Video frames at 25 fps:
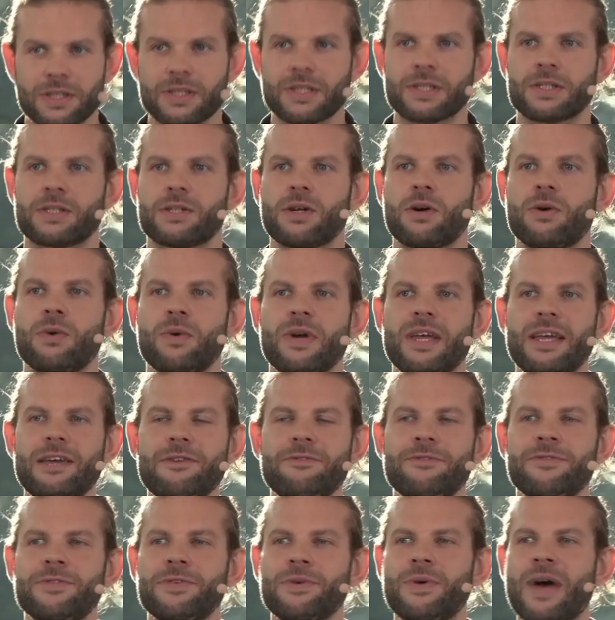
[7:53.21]
So
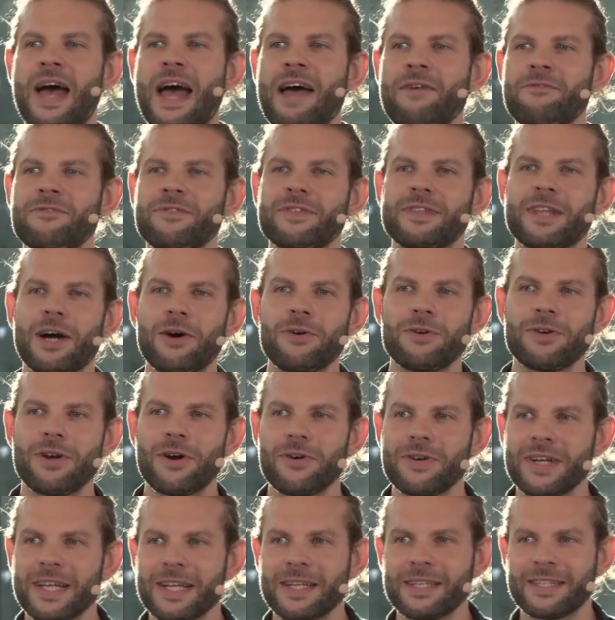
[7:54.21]
if you haven't
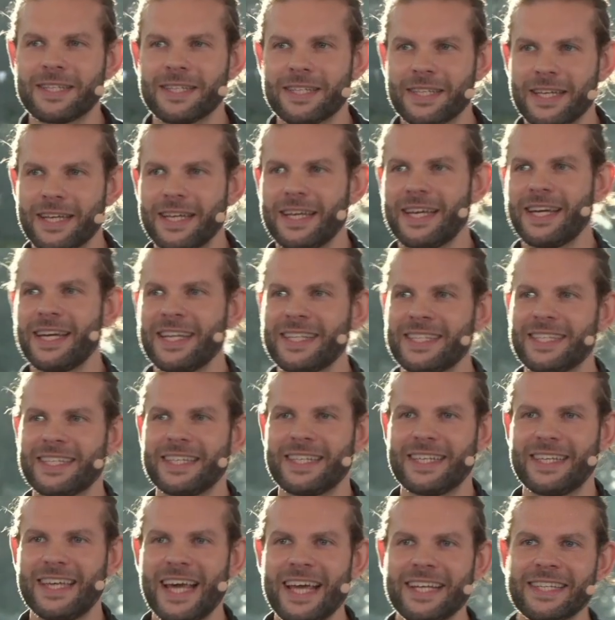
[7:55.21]
downloaded it
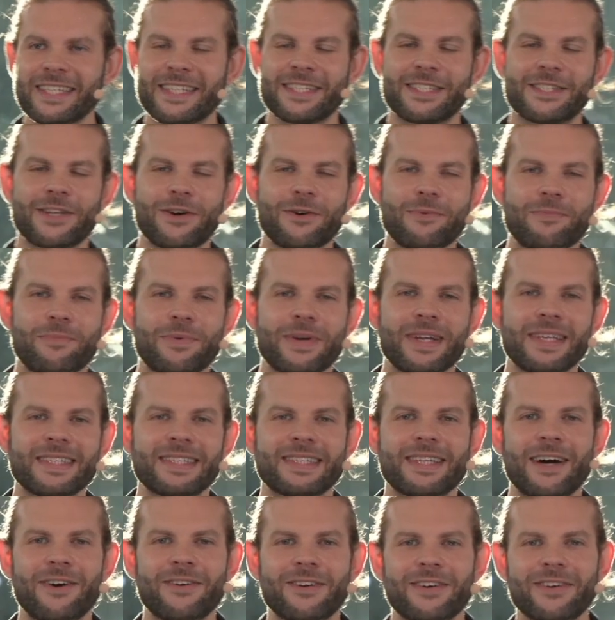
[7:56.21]
yet, so
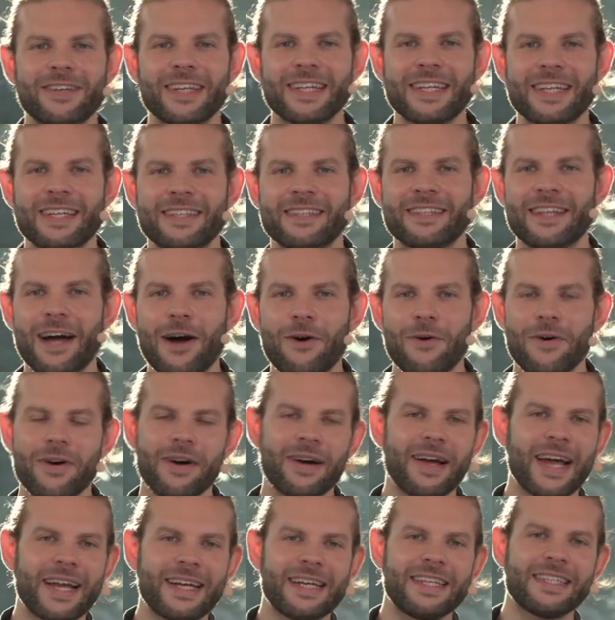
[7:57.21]
please download it now,
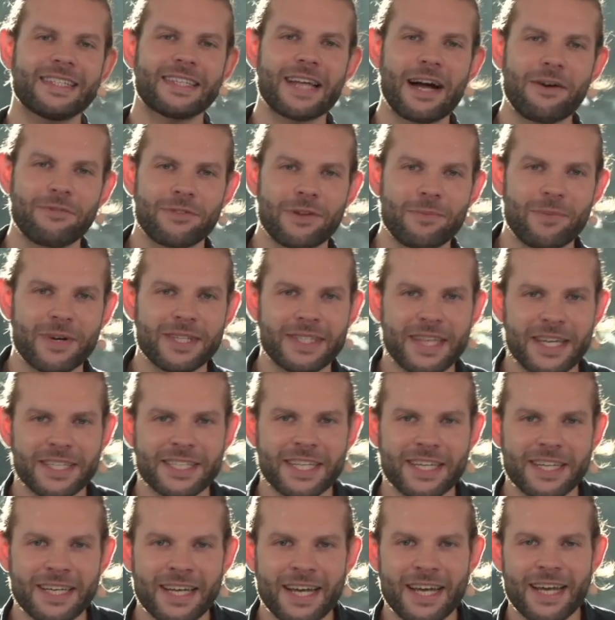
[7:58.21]
or at least after my
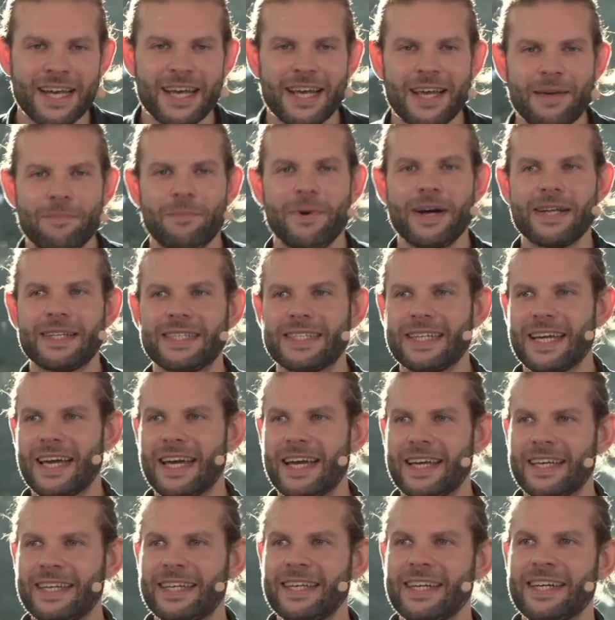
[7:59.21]
session. But
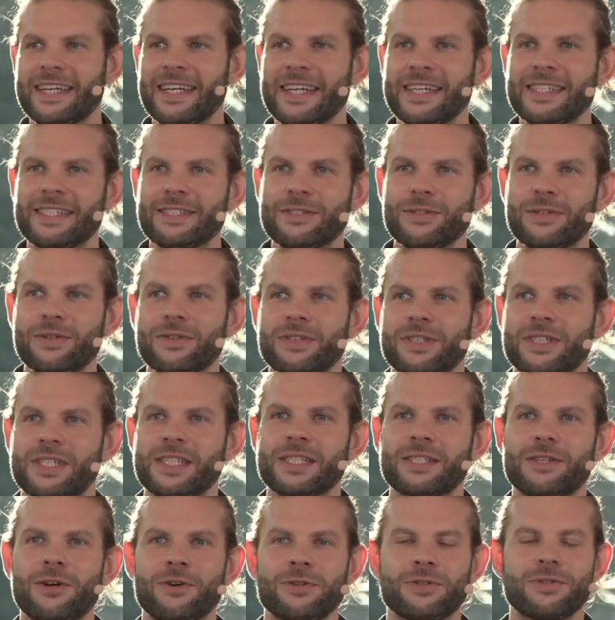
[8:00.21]
here it is. You just